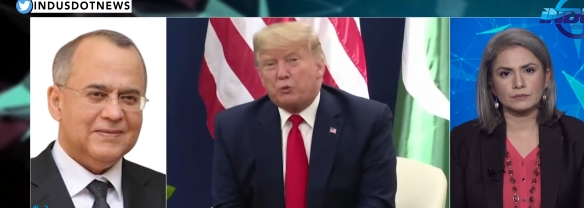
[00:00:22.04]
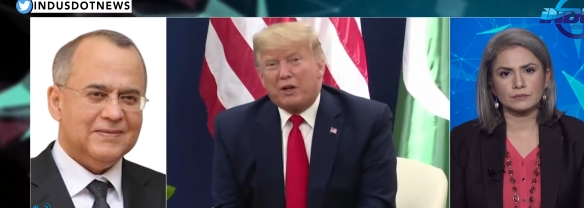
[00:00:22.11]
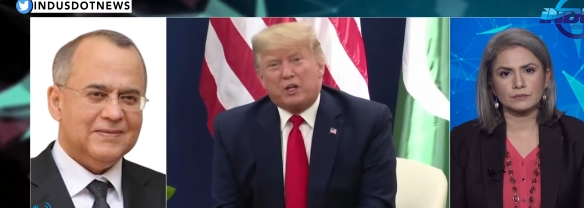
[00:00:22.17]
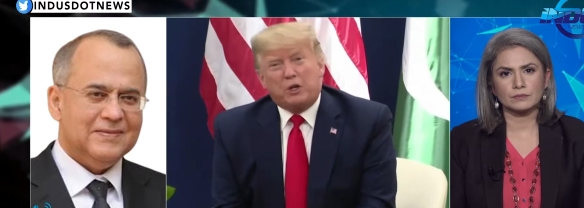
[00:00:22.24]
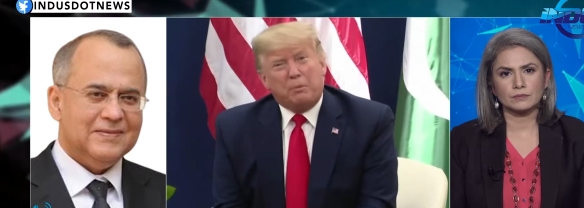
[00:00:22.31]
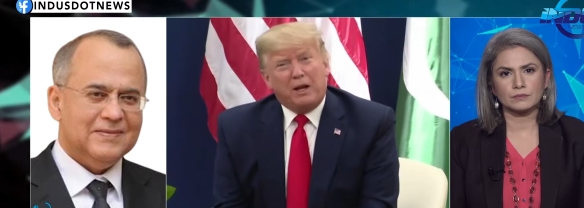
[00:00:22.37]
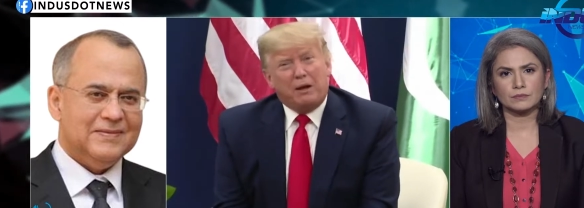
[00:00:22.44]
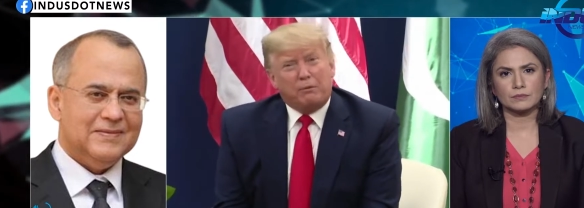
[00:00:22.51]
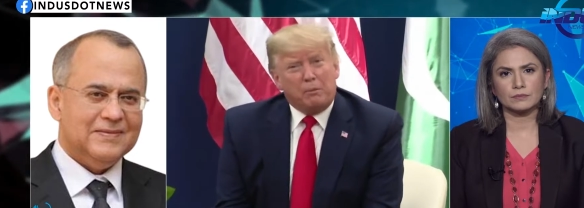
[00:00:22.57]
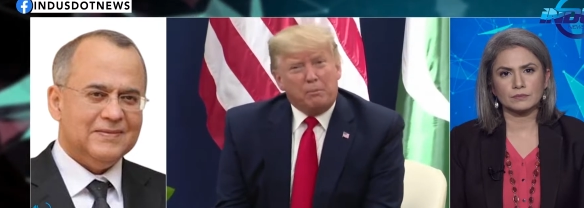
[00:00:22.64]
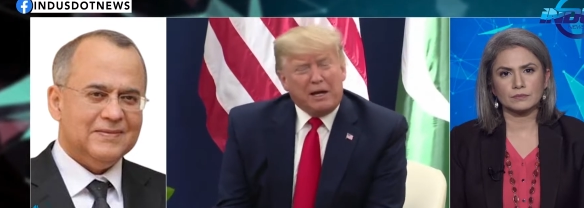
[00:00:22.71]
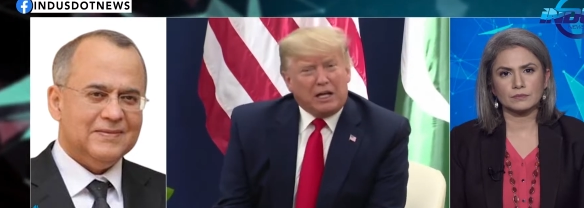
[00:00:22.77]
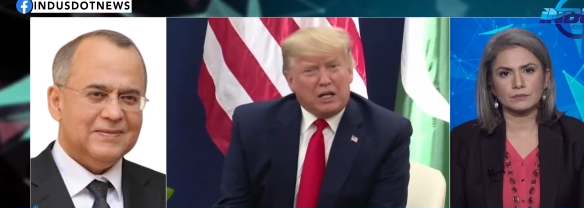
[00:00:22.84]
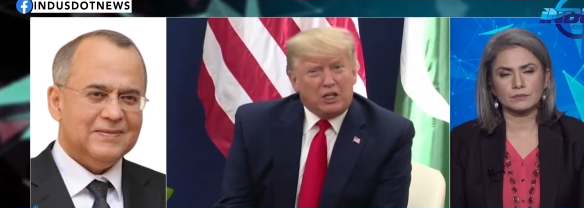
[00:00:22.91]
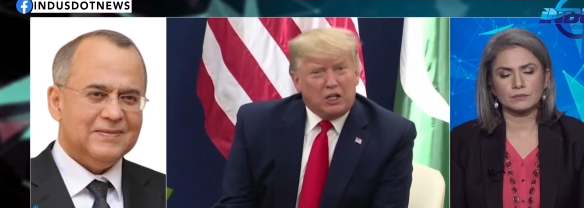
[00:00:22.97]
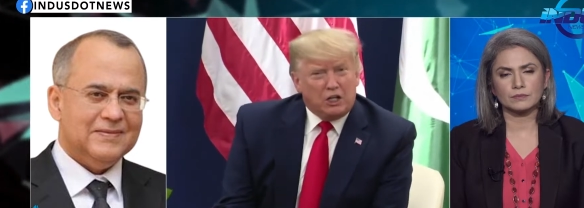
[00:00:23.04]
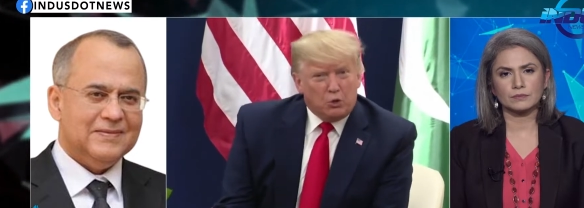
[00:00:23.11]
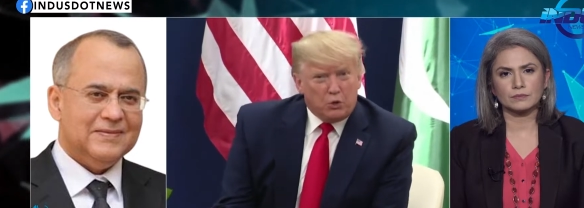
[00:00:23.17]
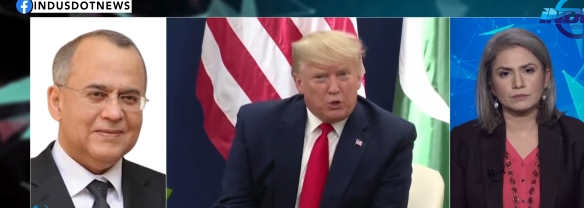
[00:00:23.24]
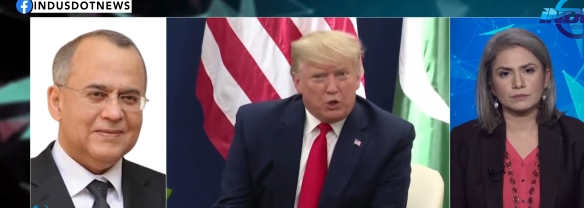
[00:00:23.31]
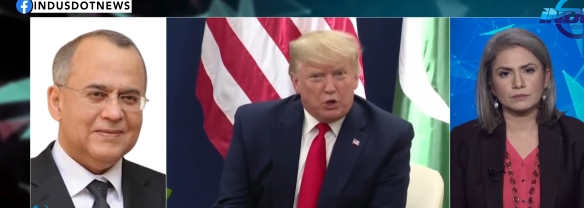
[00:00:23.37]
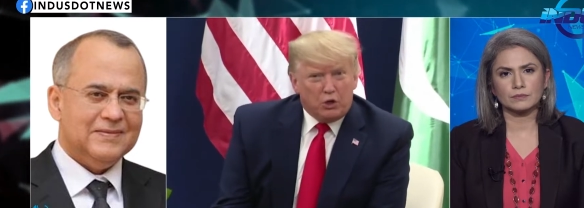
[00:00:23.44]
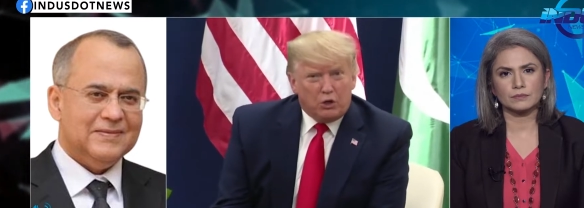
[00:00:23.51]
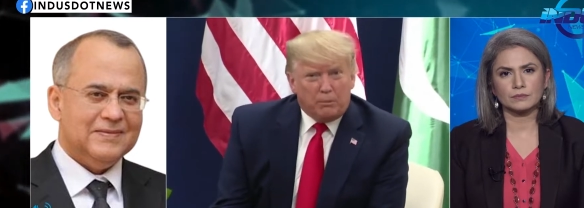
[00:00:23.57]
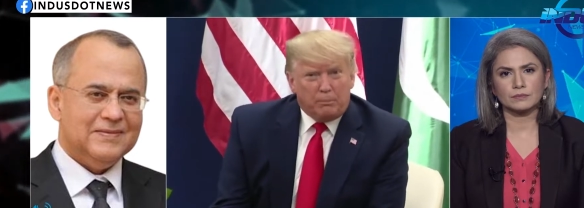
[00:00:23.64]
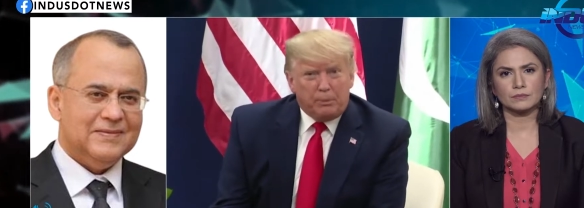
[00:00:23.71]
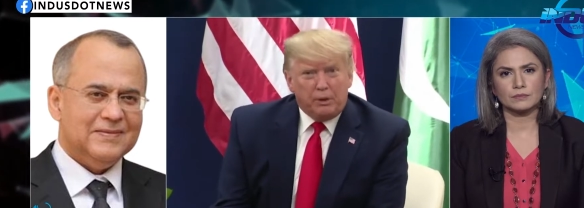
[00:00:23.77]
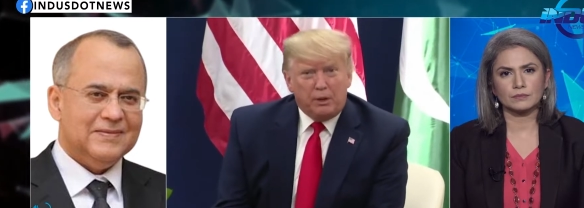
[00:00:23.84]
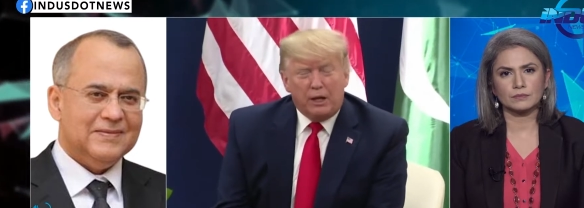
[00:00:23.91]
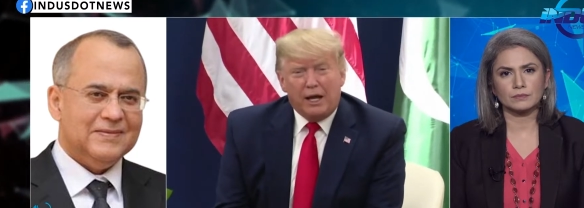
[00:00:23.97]
Speaker 1: the Prime Minister
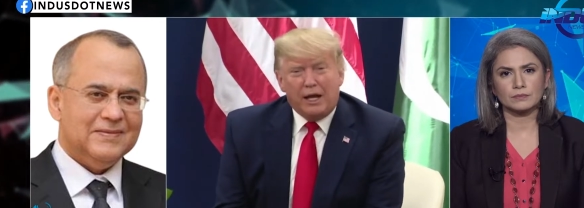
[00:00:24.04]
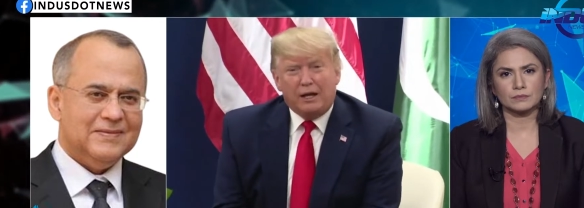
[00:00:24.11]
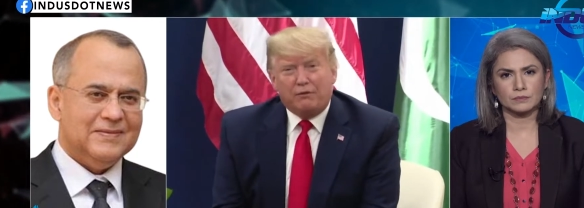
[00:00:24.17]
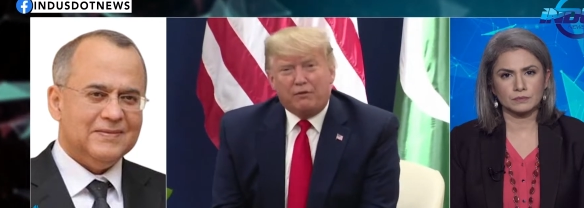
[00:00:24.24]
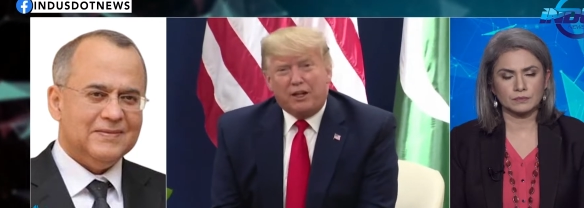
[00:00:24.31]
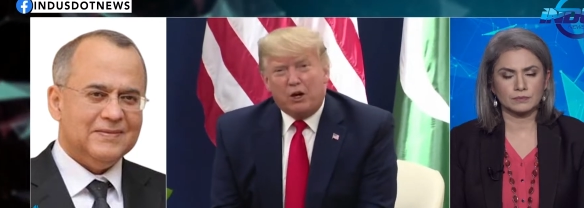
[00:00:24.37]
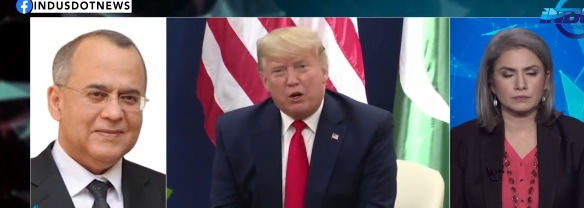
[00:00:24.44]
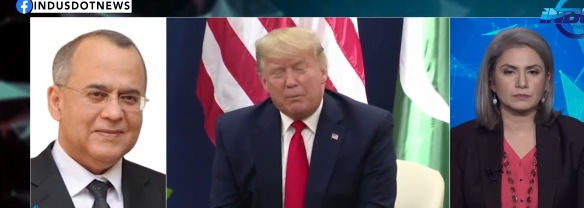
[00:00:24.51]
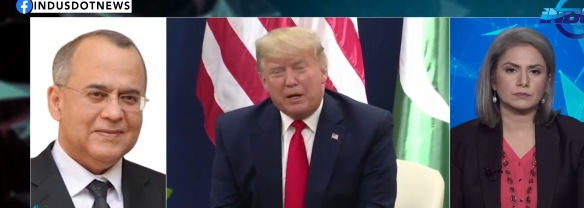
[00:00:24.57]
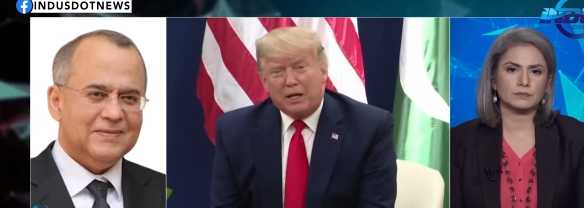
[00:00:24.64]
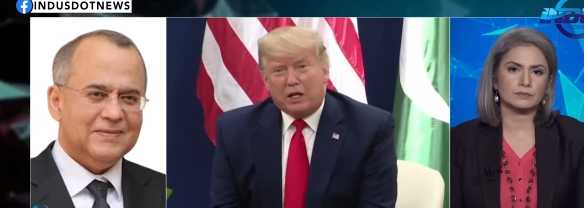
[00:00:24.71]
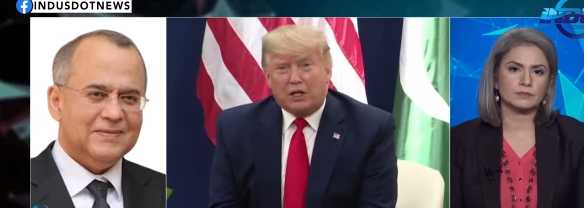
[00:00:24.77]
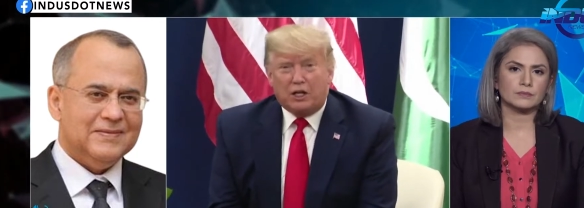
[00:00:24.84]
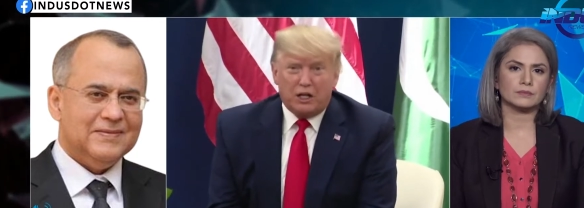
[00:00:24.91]
visited uh, Washington